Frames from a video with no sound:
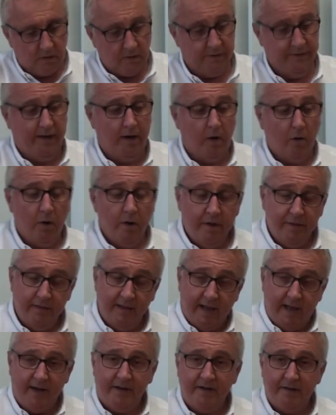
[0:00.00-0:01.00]
Now,
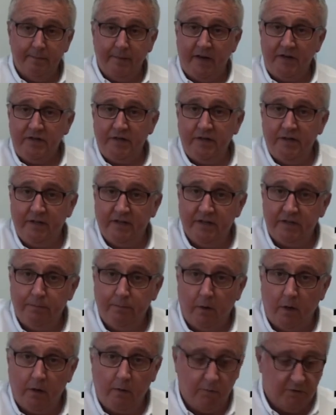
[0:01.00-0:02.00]
the added dimension to this
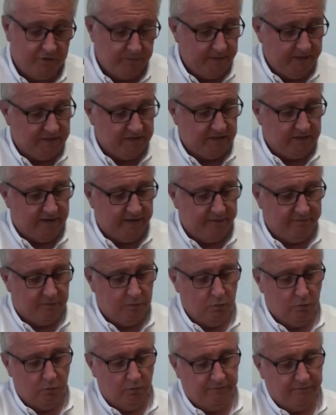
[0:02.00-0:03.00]
model, which makes it kind of
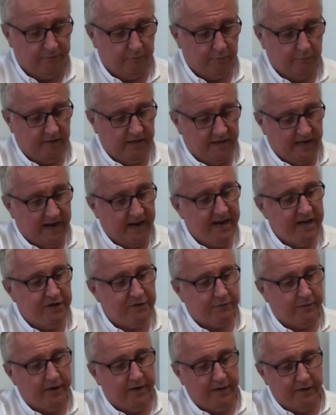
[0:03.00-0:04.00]
cool for really any
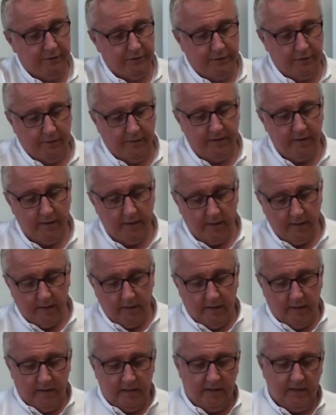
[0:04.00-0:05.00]
training you're doing,
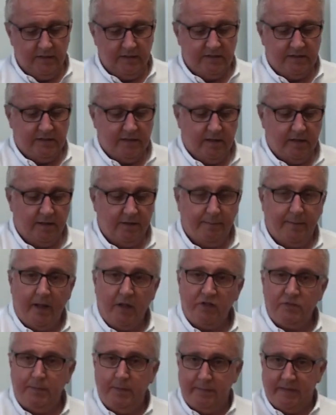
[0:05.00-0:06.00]
is the
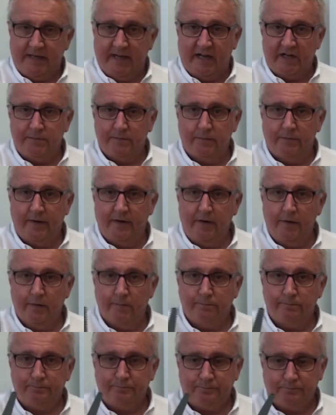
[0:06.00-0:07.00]
balance beam attachment right
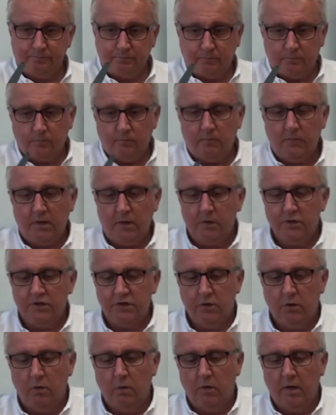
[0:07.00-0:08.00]
here.
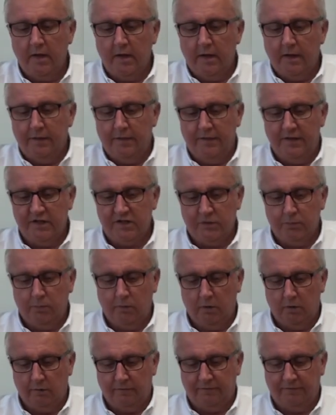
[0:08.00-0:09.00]
So this
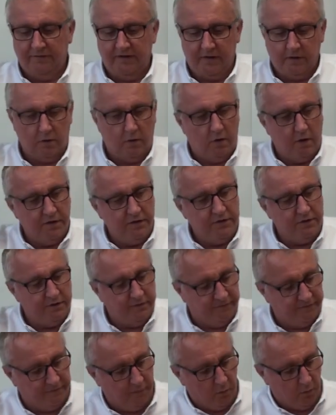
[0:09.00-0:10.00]
will fit onto
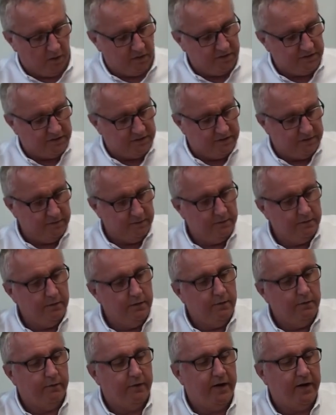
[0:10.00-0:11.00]
the forks,
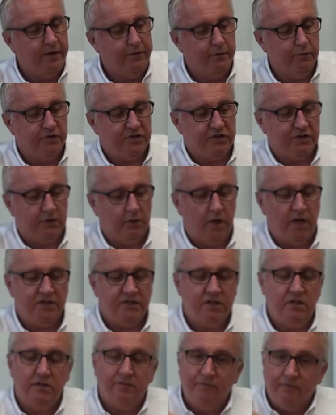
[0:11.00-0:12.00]
right? And there's
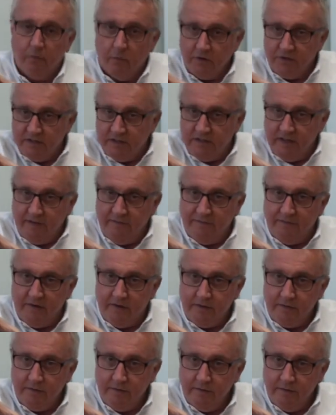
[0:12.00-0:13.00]
slots in the forks, and they
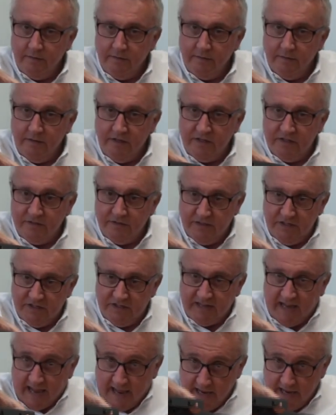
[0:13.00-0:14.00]
fit,
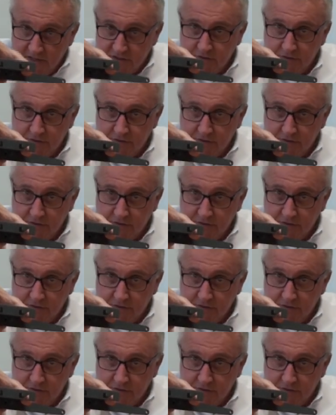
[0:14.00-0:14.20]
these tangs